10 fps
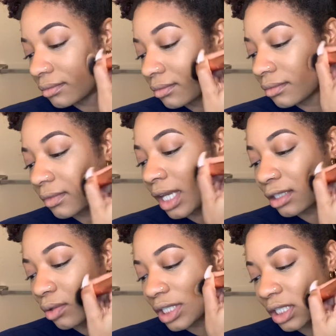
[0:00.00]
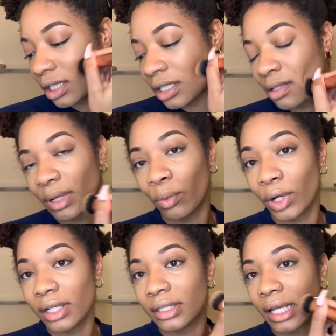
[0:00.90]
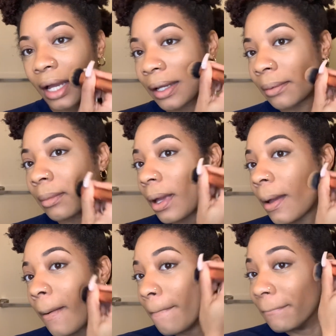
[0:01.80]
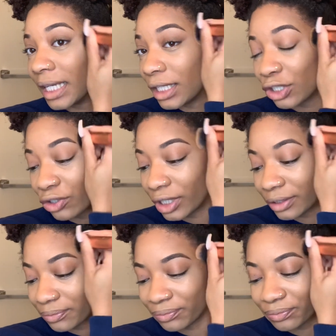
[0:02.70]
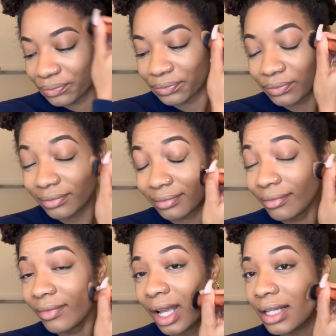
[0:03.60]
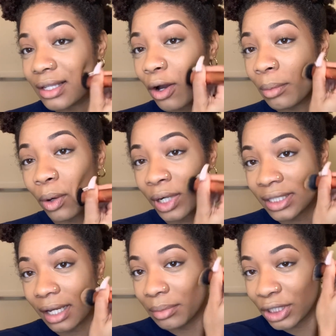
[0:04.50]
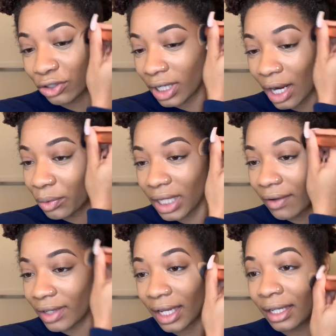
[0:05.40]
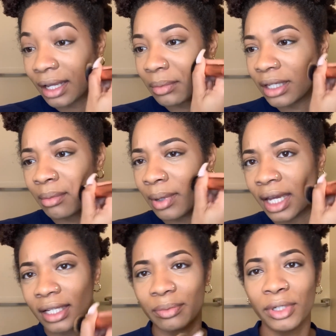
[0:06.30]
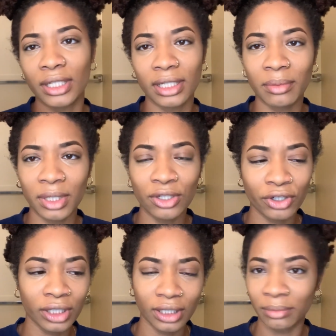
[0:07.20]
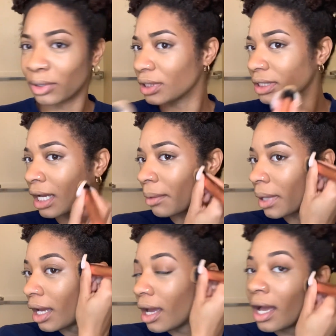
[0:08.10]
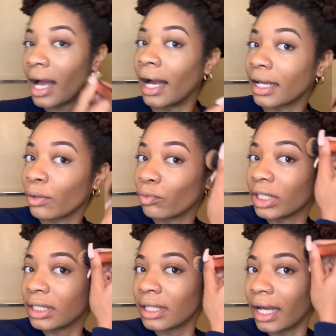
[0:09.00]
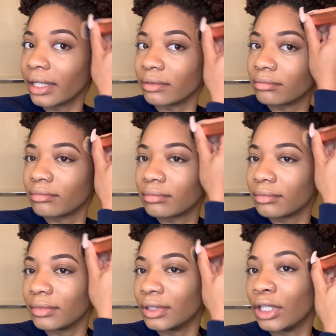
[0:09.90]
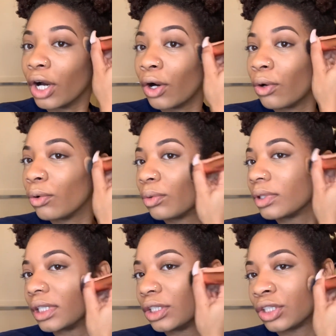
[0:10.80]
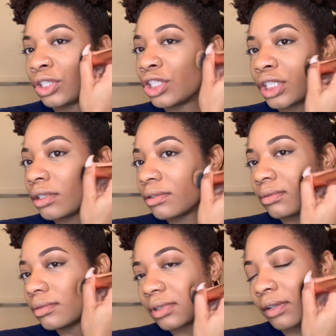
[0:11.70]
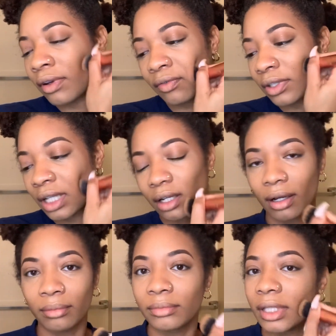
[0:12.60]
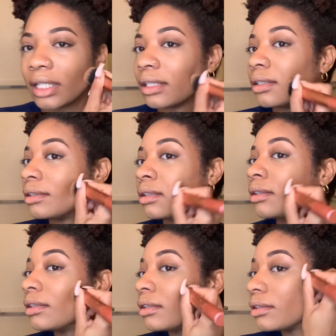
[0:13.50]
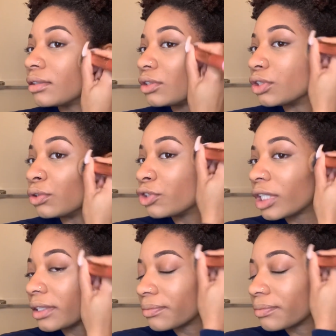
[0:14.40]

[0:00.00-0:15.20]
Next question is my worst time being drunk. So my worst time being drunk, I really haven't had that many bad experiences of being drunk, because most of the time I can really like know and just chill if I feel like I'm getting too drunk.